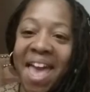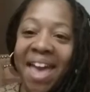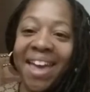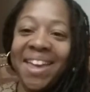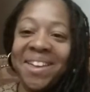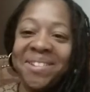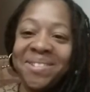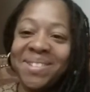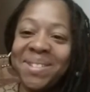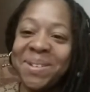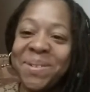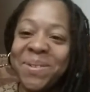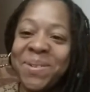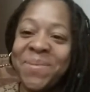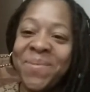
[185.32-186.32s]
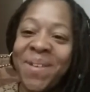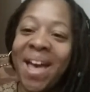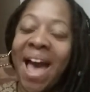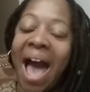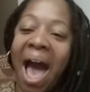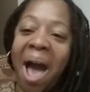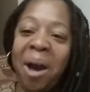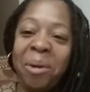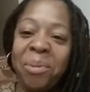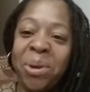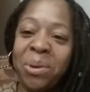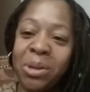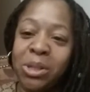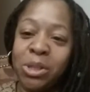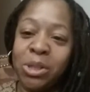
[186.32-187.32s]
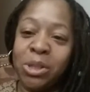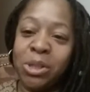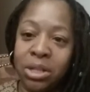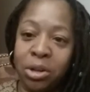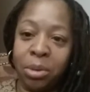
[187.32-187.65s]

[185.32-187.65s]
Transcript: Hey YouTube! I hope you enjoyed this